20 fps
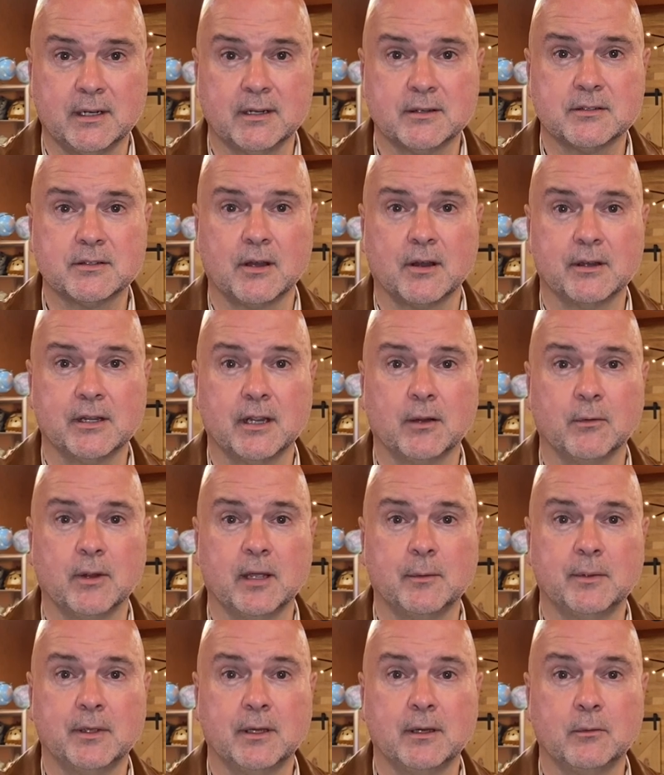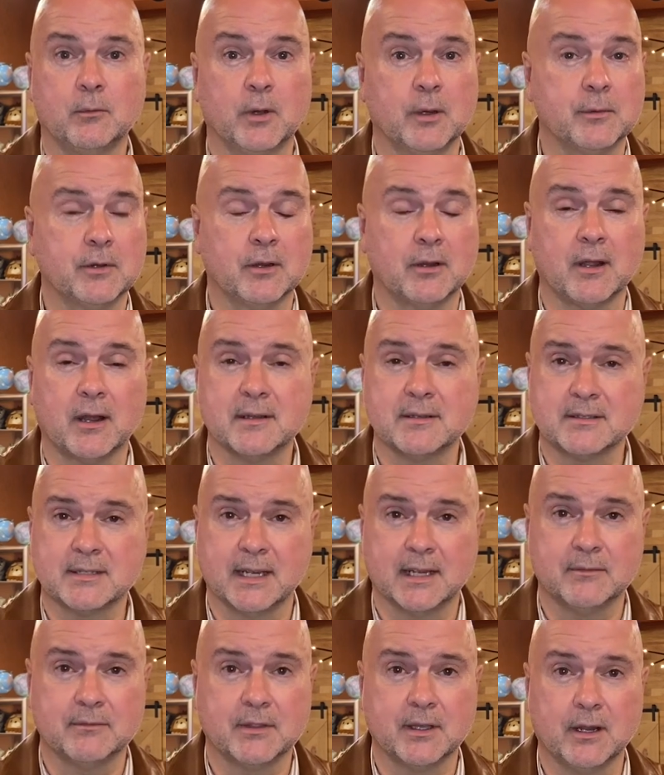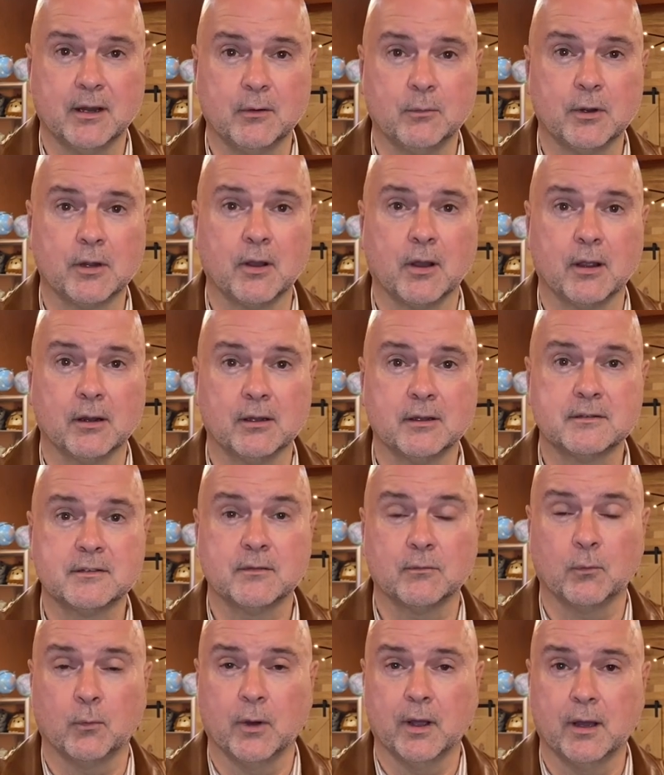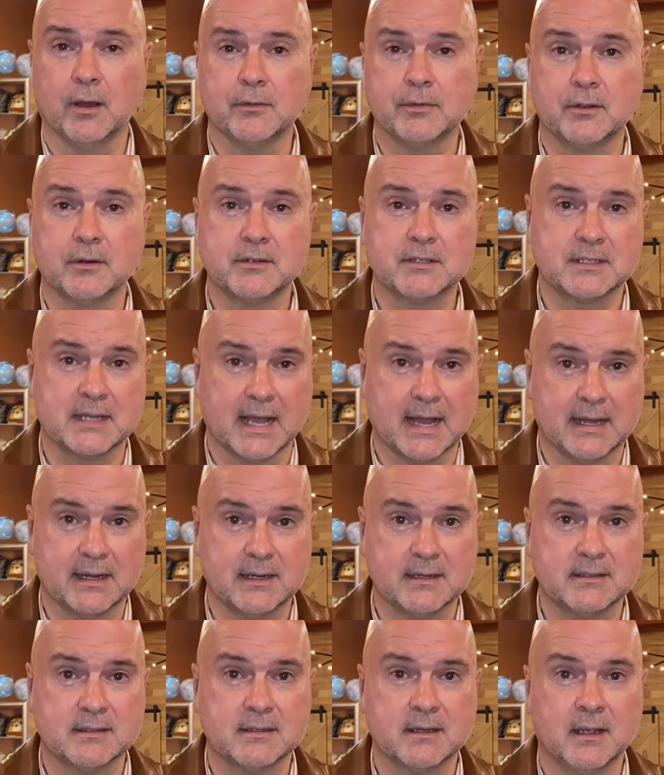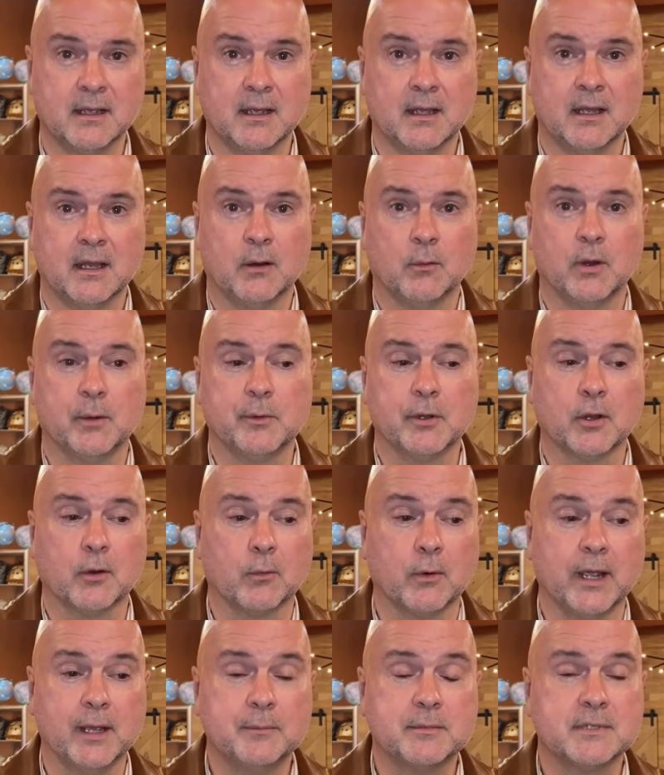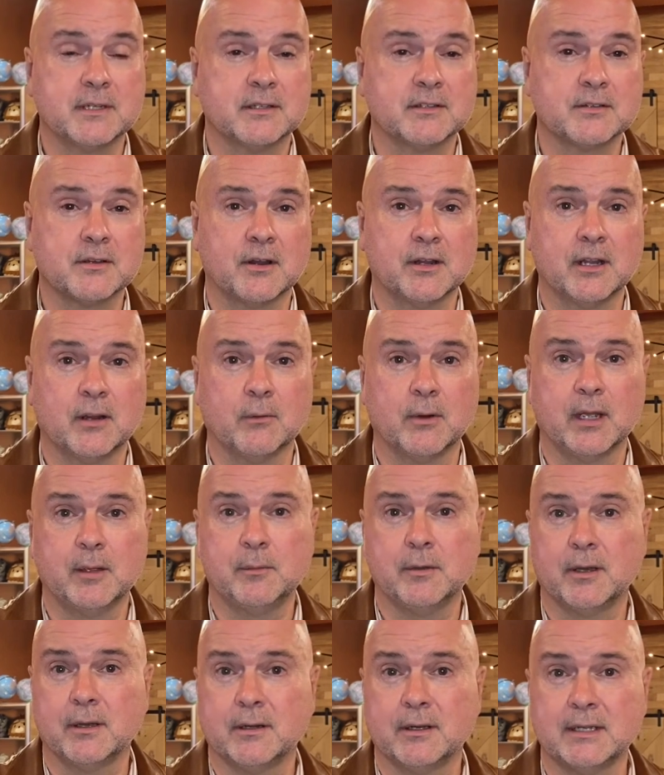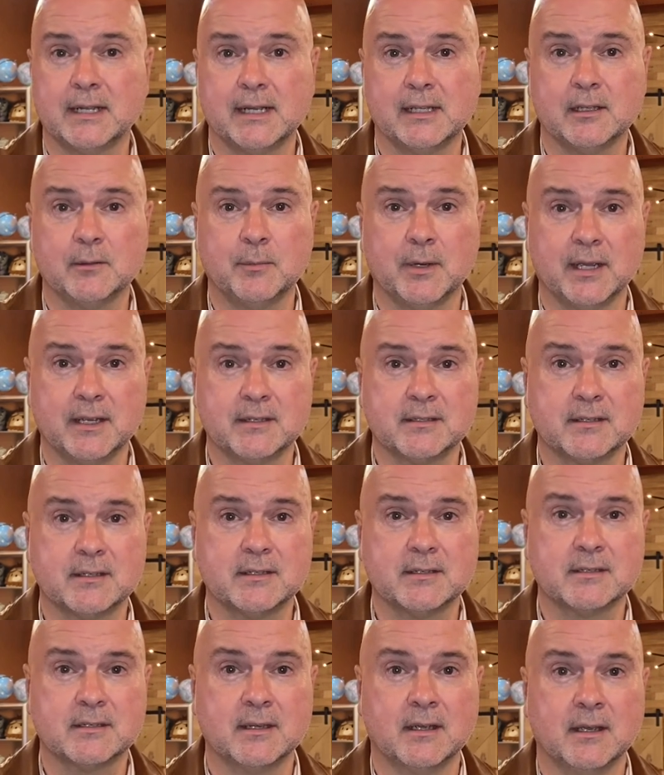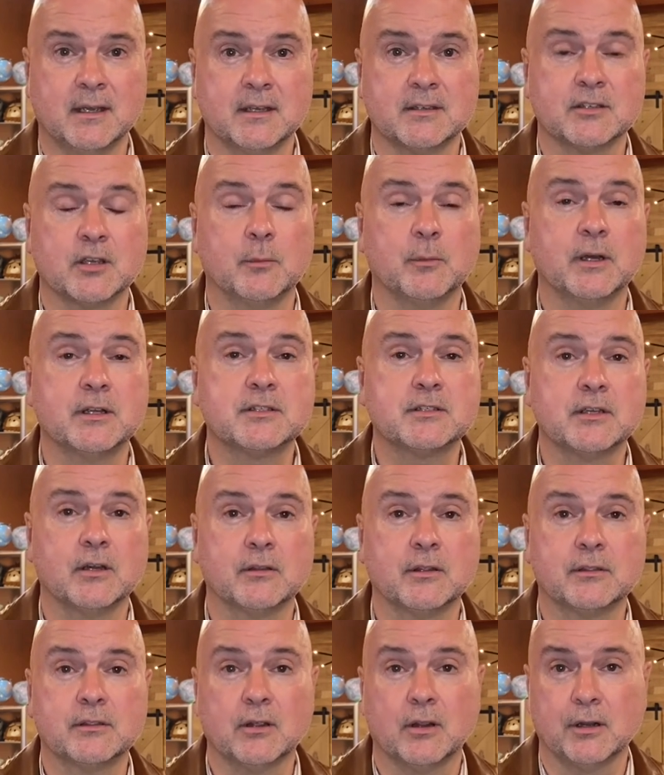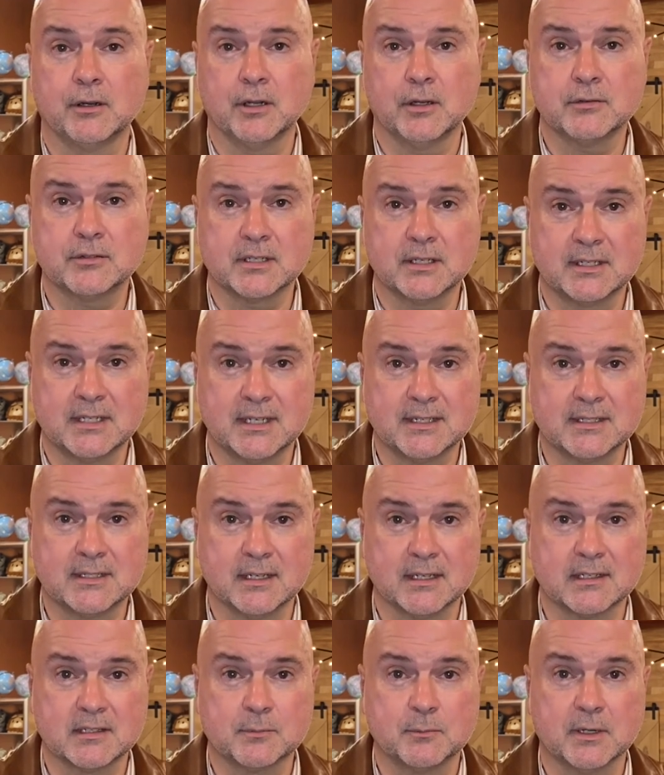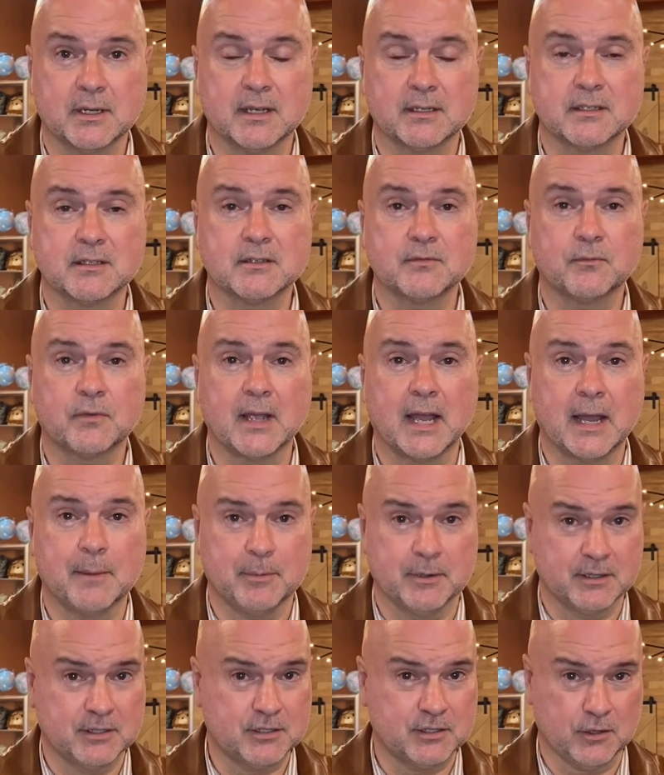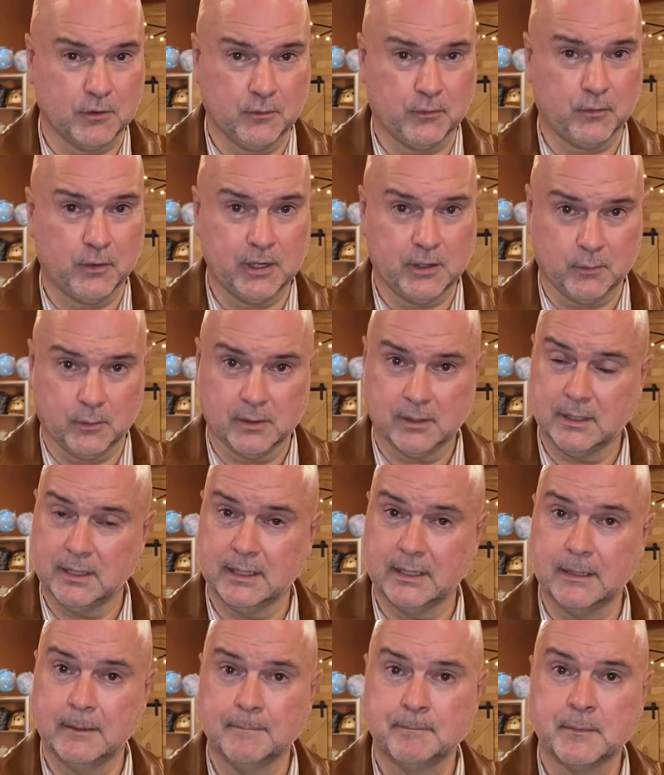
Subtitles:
in Saudi Arabia. Women are not safe there, regardless of wealth or status. Women are raped in Saudi Arabia on a daily basis, so much so that there are no statistics because it happens so frequently.